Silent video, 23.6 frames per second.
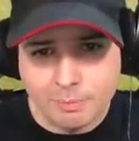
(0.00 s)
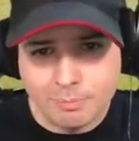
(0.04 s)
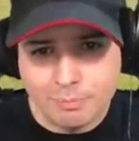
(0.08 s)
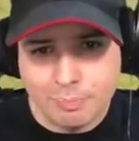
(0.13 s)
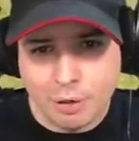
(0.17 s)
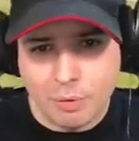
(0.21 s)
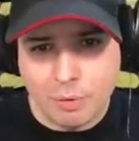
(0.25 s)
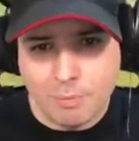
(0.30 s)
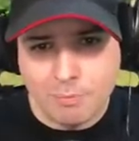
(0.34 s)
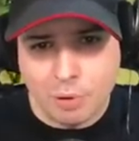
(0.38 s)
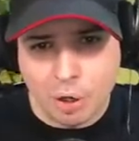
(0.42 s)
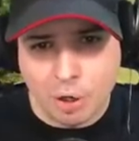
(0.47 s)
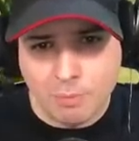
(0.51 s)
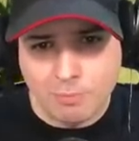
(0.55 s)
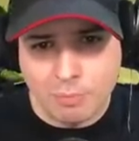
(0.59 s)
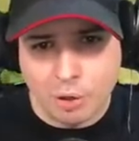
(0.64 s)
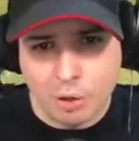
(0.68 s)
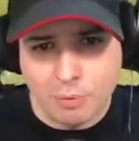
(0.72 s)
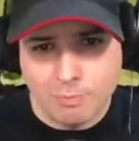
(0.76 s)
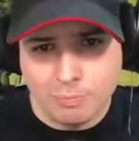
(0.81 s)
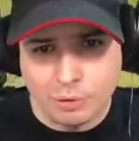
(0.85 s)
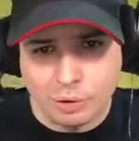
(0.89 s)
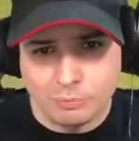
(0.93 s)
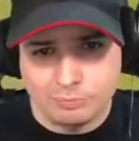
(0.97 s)
Boom, boom,
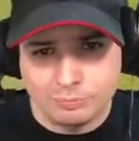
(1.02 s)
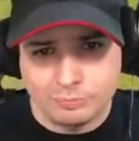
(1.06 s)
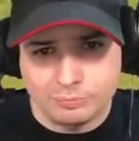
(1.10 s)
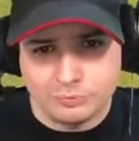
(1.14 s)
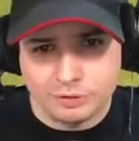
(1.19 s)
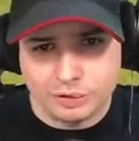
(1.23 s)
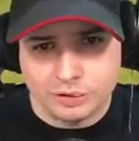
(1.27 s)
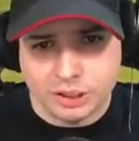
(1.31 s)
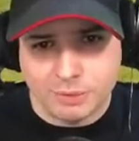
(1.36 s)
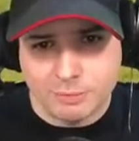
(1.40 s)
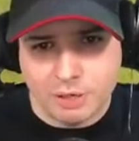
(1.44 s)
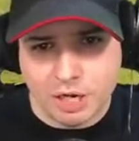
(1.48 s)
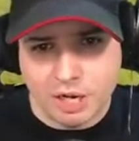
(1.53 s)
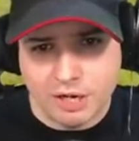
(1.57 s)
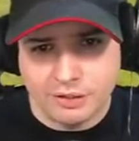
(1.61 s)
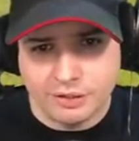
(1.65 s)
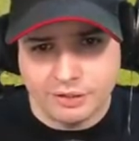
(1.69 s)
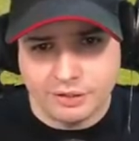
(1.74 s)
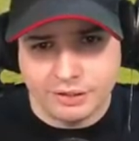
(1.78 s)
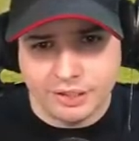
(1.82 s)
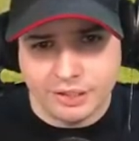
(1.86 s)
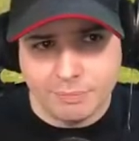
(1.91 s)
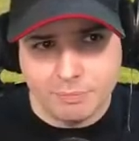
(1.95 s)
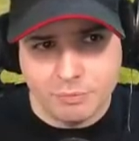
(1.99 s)
boom, boom. Come on,
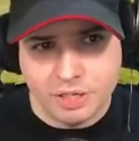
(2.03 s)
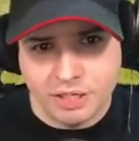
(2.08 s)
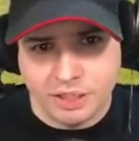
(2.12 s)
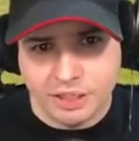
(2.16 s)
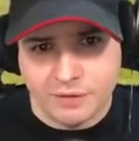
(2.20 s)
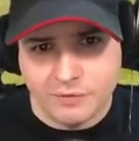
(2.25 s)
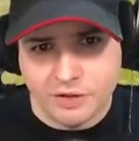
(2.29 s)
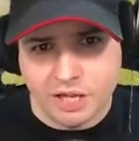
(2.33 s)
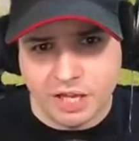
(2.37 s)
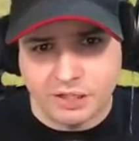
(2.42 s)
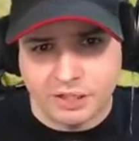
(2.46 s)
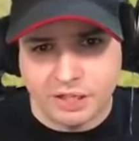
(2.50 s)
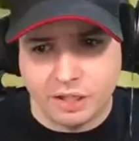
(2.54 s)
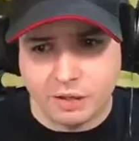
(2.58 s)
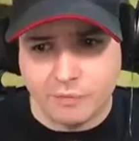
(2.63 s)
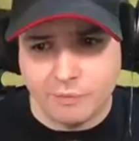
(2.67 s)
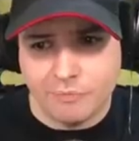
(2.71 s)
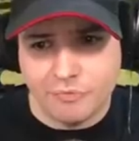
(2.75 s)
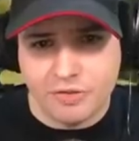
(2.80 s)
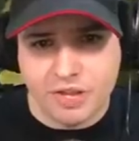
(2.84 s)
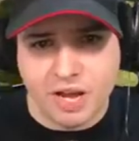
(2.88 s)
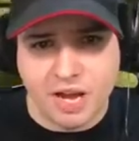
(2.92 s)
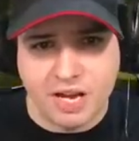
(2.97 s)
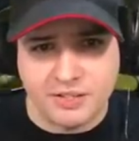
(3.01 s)
give me that kill.
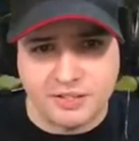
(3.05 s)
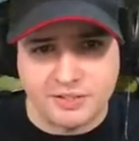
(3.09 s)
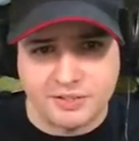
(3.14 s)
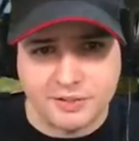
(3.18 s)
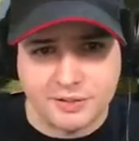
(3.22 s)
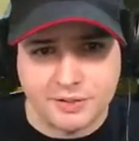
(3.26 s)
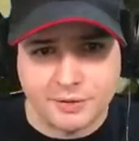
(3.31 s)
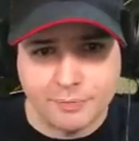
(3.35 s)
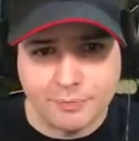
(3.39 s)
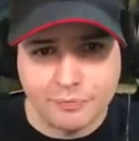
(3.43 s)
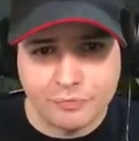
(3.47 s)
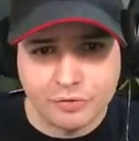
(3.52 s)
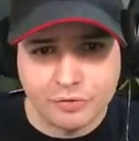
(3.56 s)
Nice.